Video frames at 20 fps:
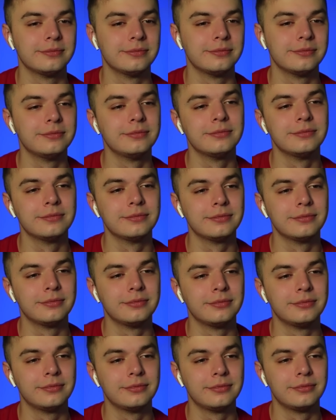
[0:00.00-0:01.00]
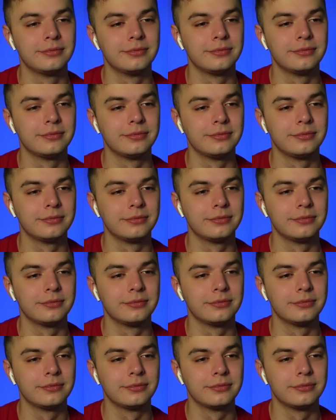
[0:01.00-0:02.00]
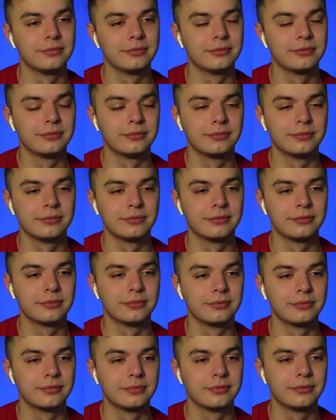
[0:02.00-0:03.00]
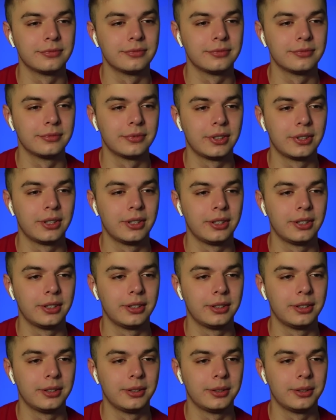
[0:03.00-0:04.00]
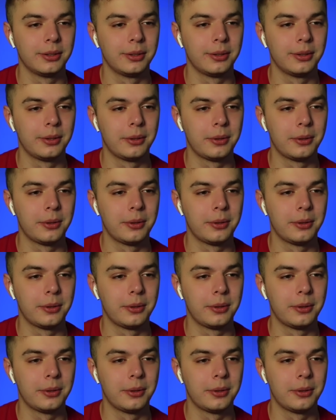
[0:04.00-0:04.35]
[no speech]